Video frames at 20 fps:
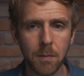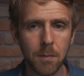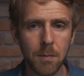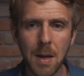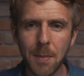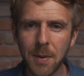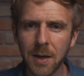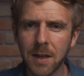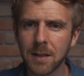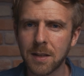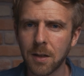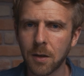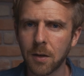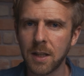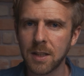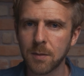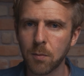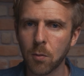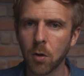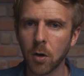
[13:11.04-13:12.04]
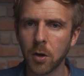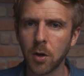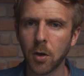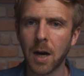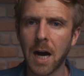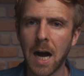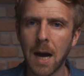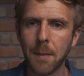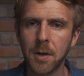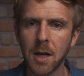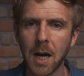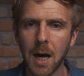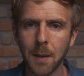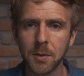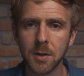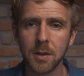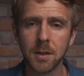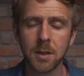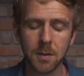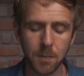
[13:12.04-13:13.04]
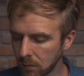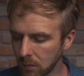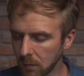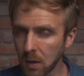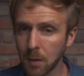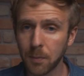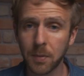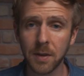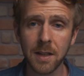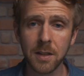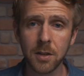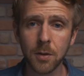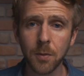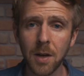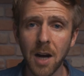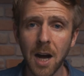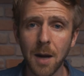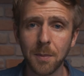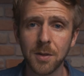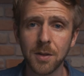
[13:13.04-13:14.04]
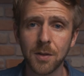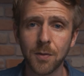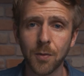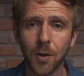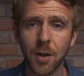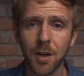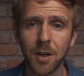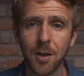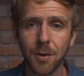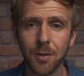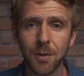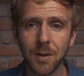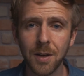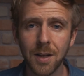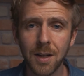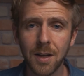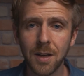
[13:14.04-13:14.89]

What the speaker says: Maybe consider these more your hobby options. But that's 3 options for you.